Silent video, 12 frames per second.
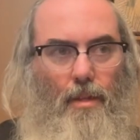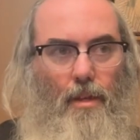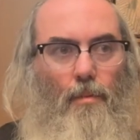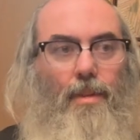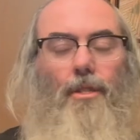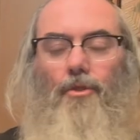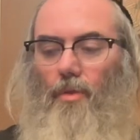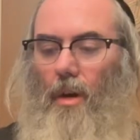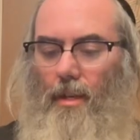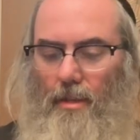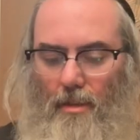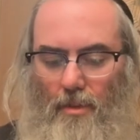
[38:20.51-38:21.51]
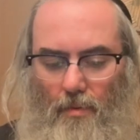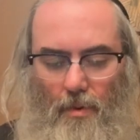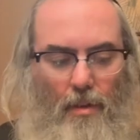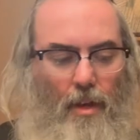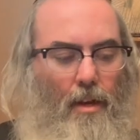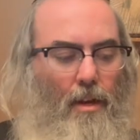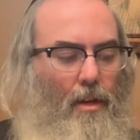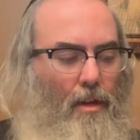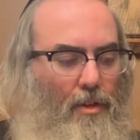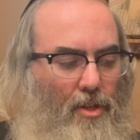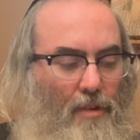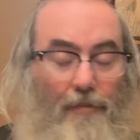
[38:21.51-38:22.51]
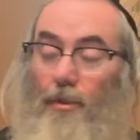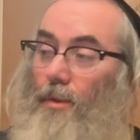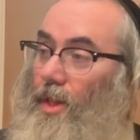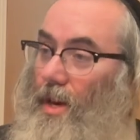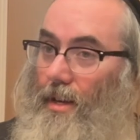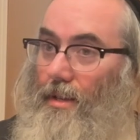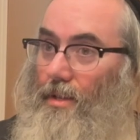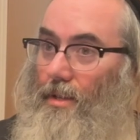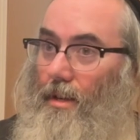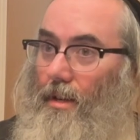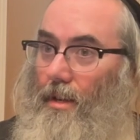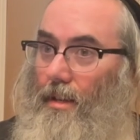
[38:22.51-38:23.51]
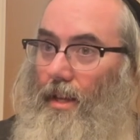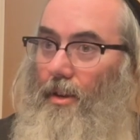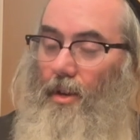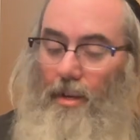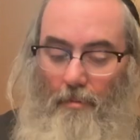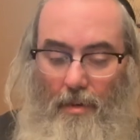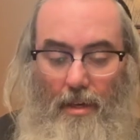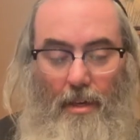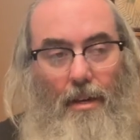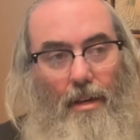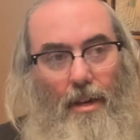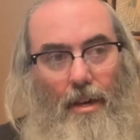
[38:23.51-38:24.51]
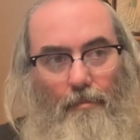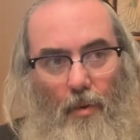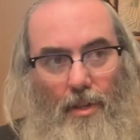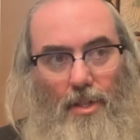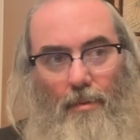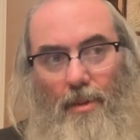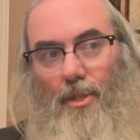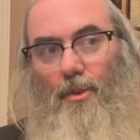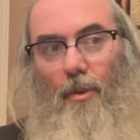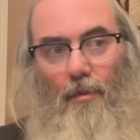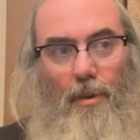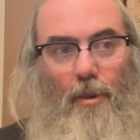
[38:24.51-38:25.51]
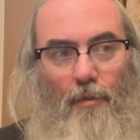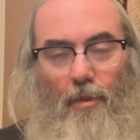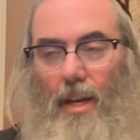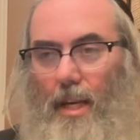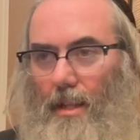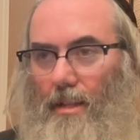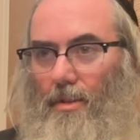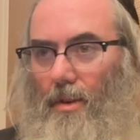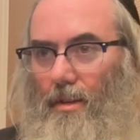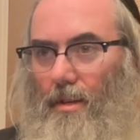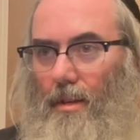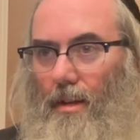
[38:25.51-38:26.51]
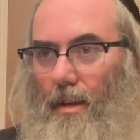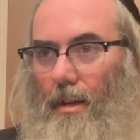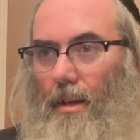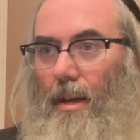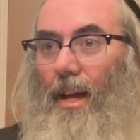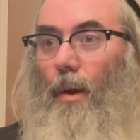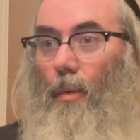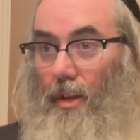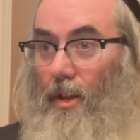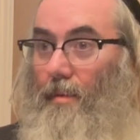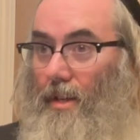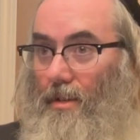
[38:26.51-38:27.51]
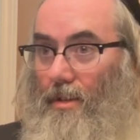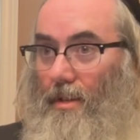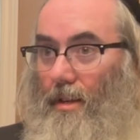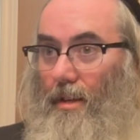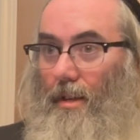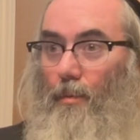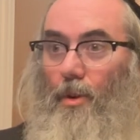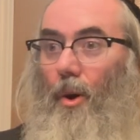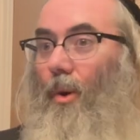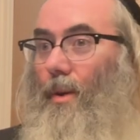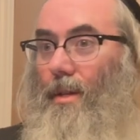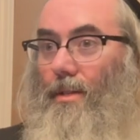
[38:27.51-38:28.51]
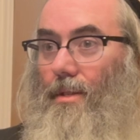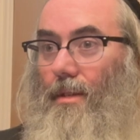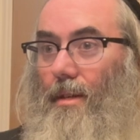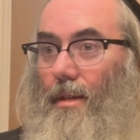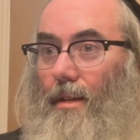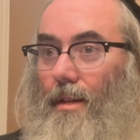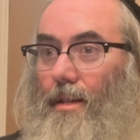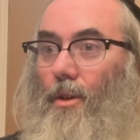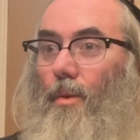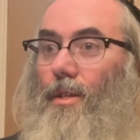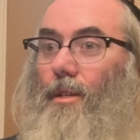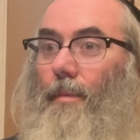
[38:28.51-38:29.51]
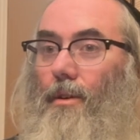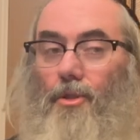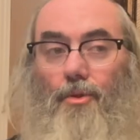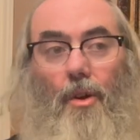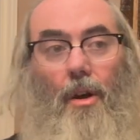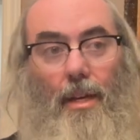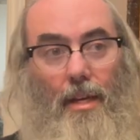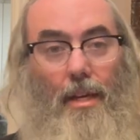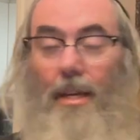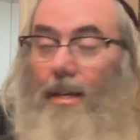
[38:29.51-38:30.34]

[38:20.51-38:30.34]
We can draw it into this world. There's a few things that are going to be points that we see over and over again in this Torah. One of them is, it's always about drawing